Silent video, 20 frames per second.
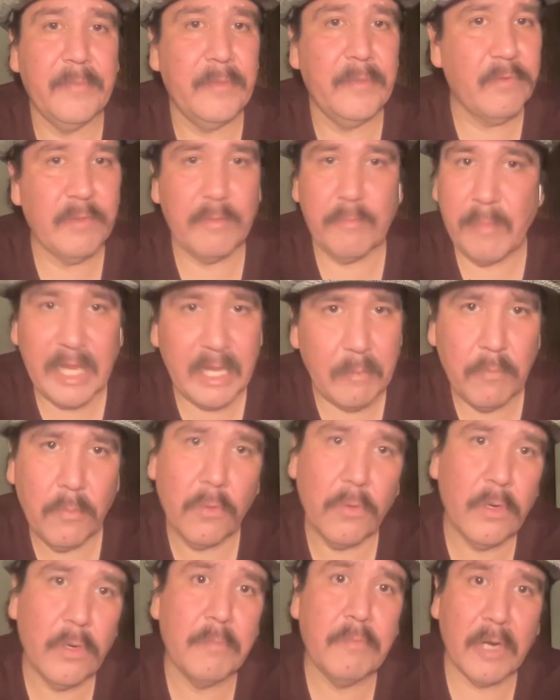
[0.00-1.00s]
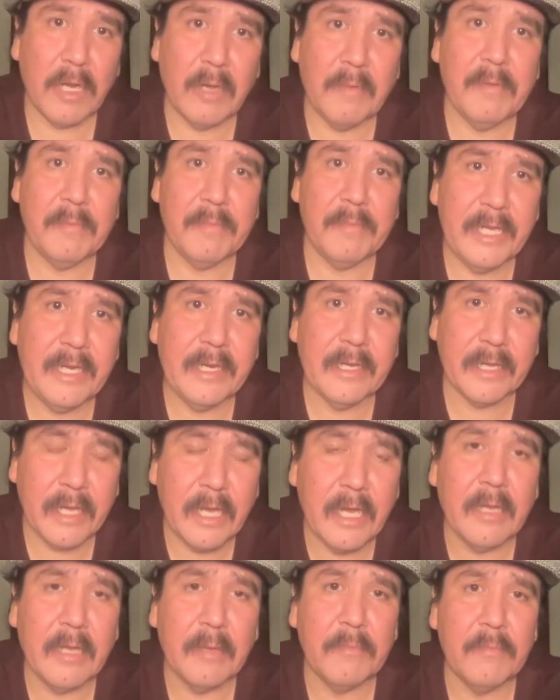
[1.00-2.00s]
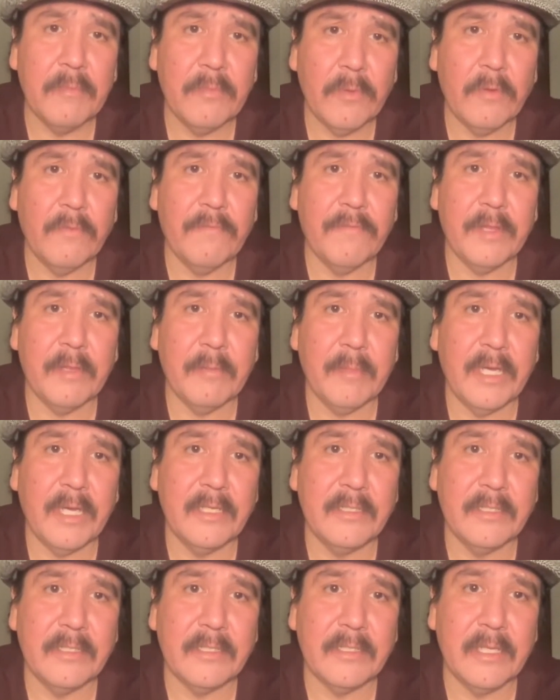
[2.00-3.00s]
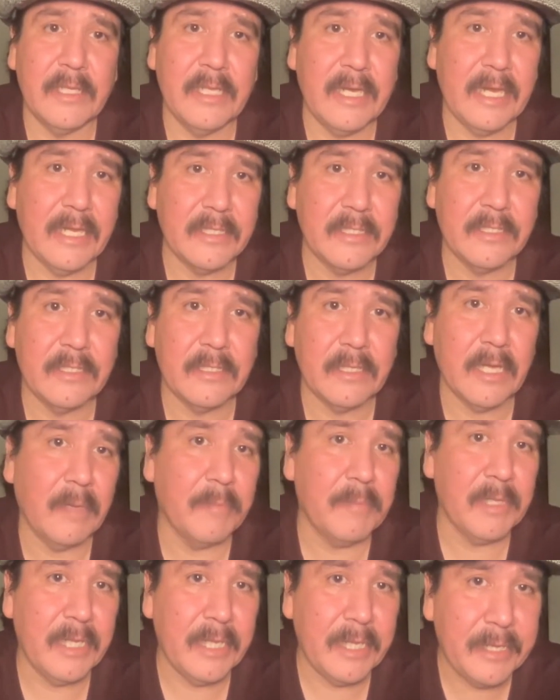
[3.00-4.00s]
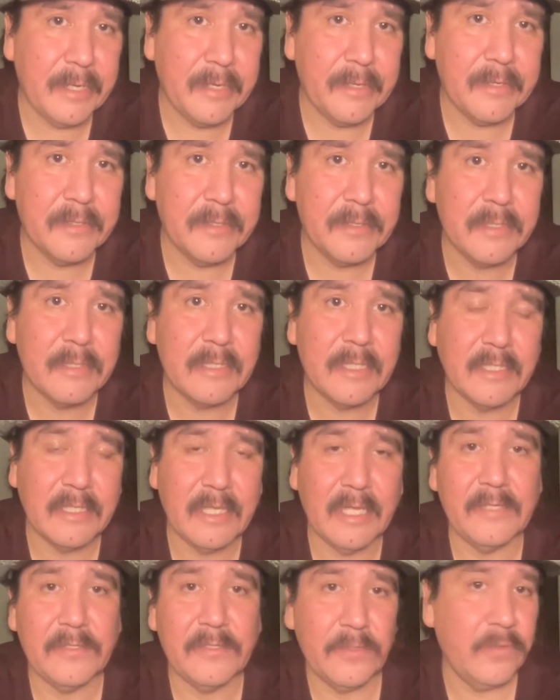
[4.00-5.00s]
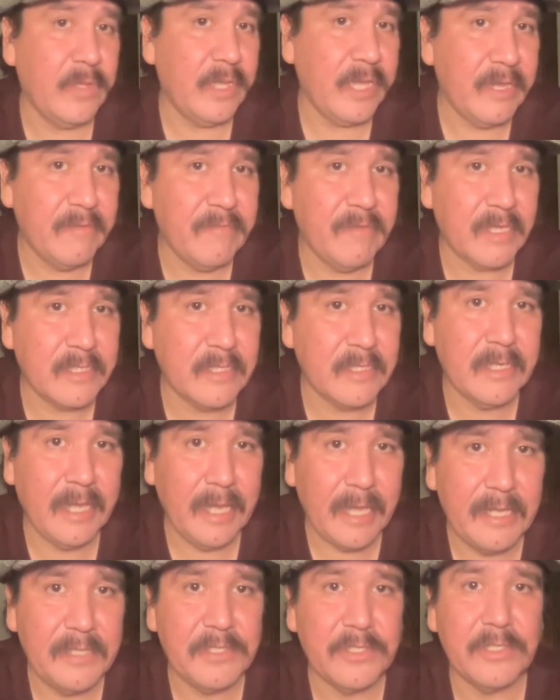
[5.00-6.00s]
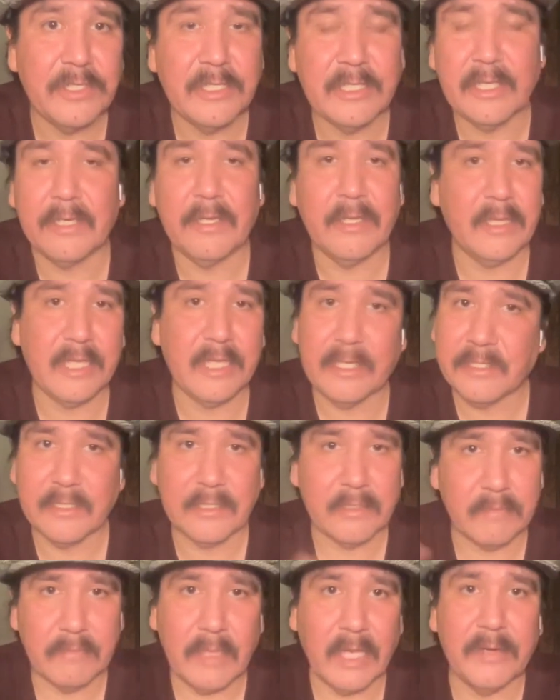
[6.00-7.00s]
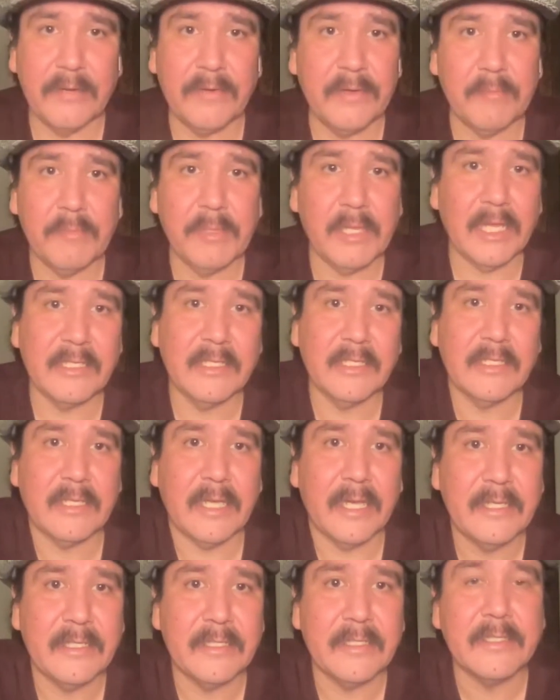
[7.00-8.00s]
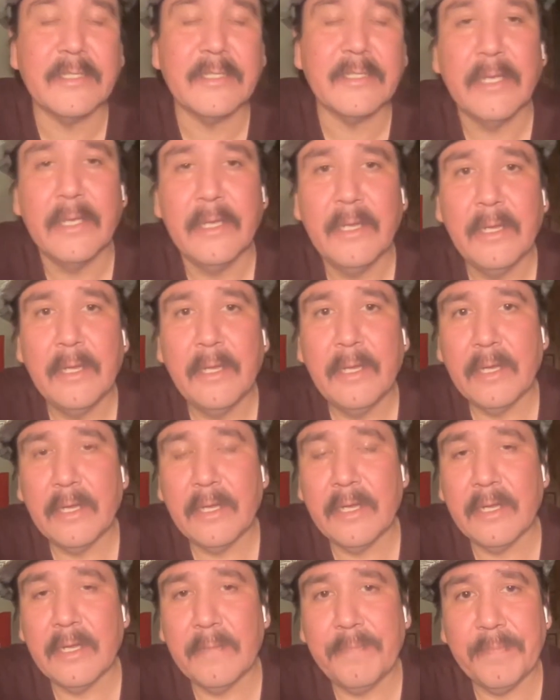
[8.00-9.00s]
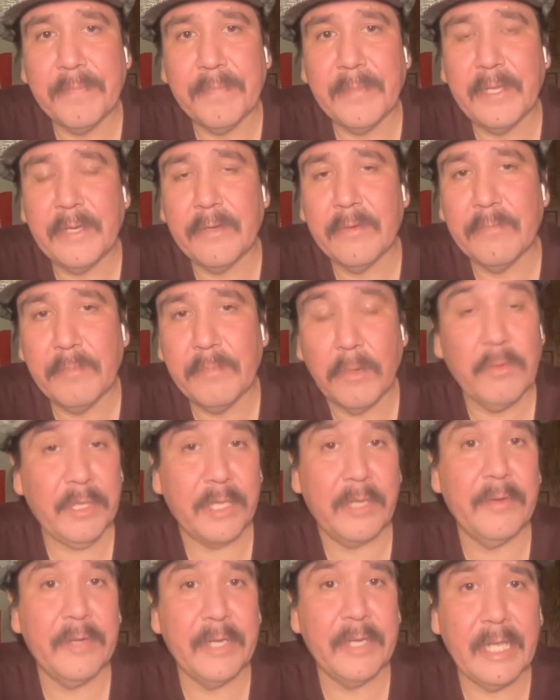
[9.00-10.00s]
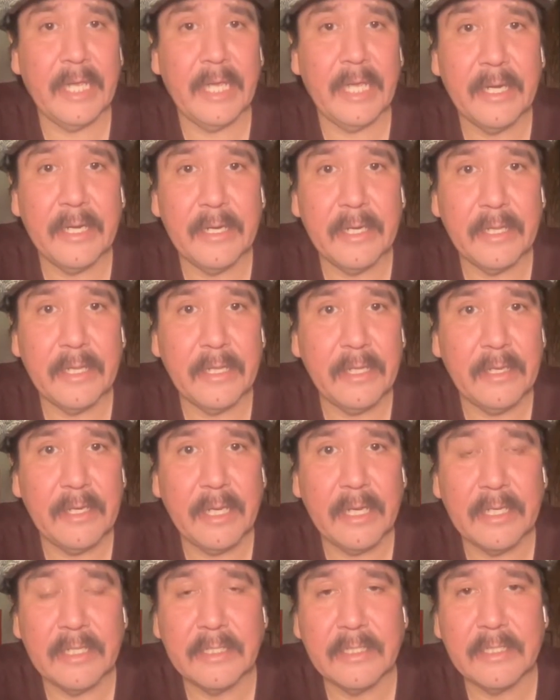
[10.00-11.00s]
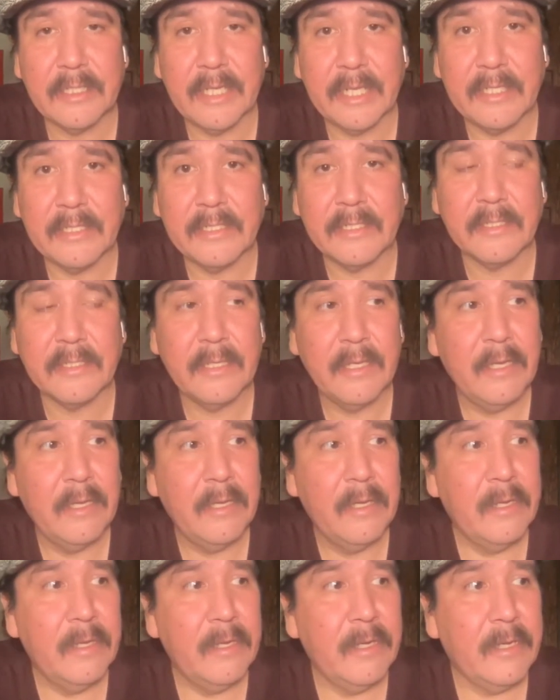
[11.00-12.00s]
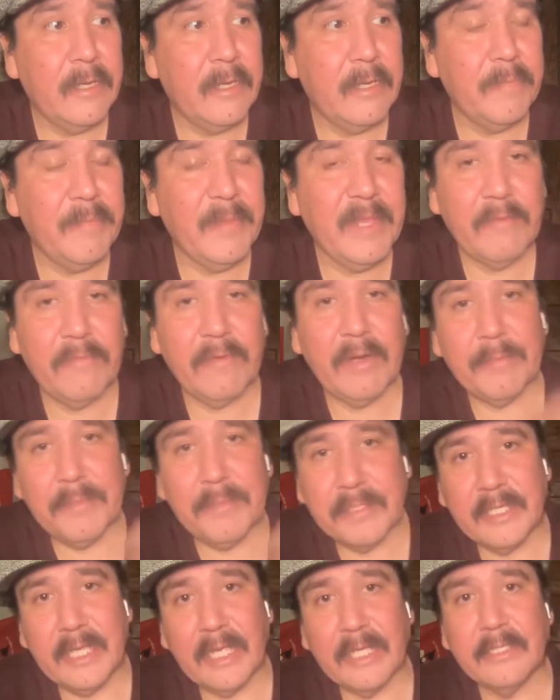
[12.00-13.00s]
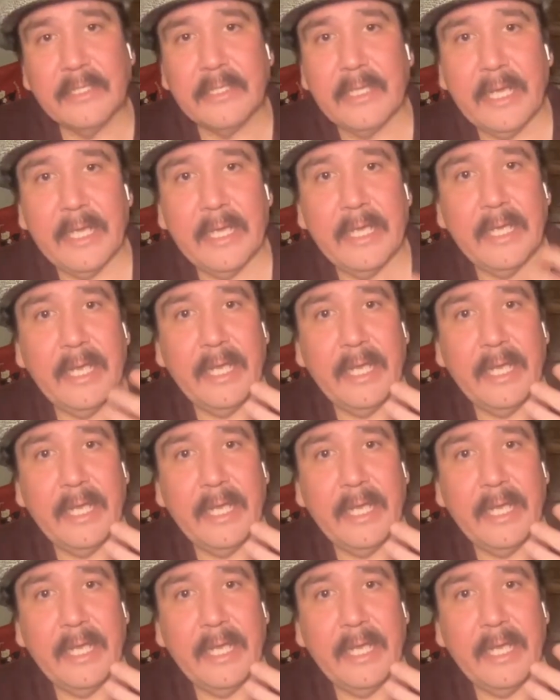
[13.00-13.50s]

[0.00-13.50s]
with many more probably to come over the months in the next couple of years as they do the investigations at these 100 plus sites, both here in Canada and the United States. It represents a